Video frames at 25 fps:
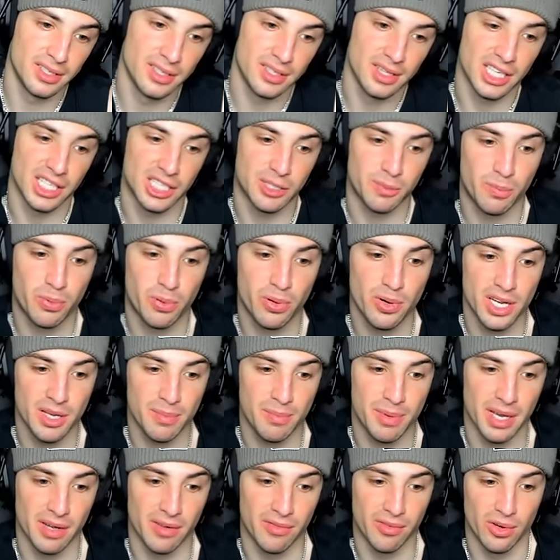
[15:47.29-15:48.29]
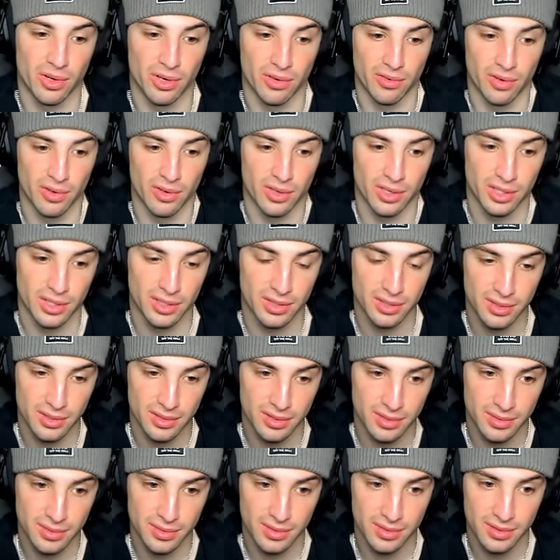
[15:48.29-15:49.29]
That's pretty big, Volcarona.
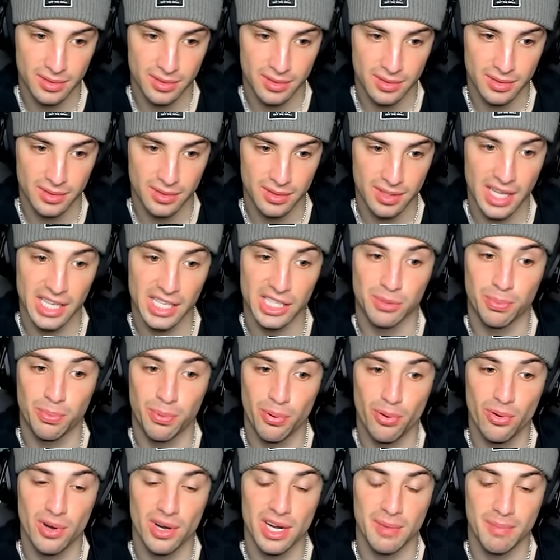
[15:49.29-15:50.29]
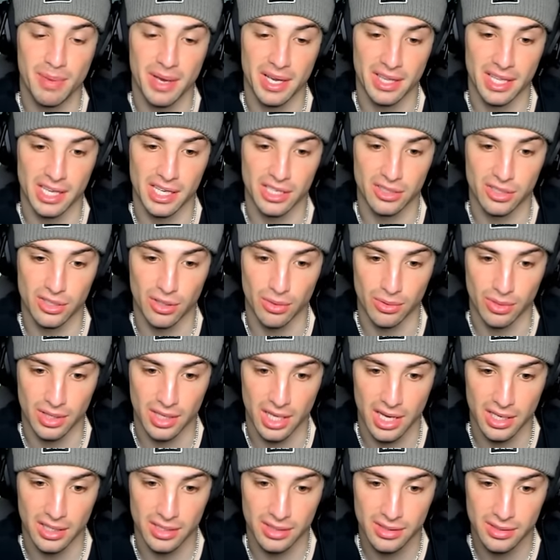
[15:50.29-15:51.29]
That's pretty big that you soaked
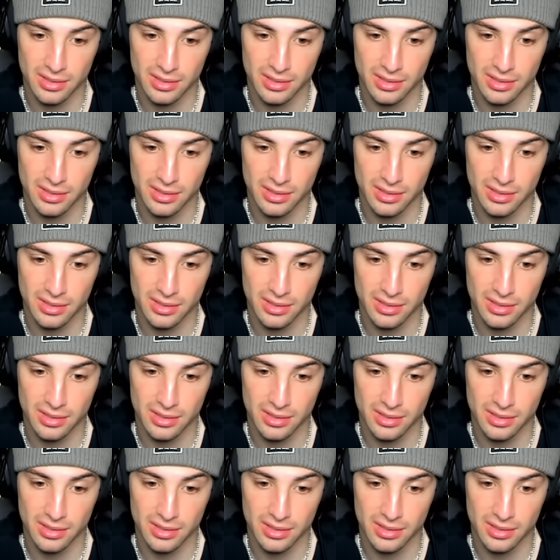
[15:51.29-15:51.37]
that.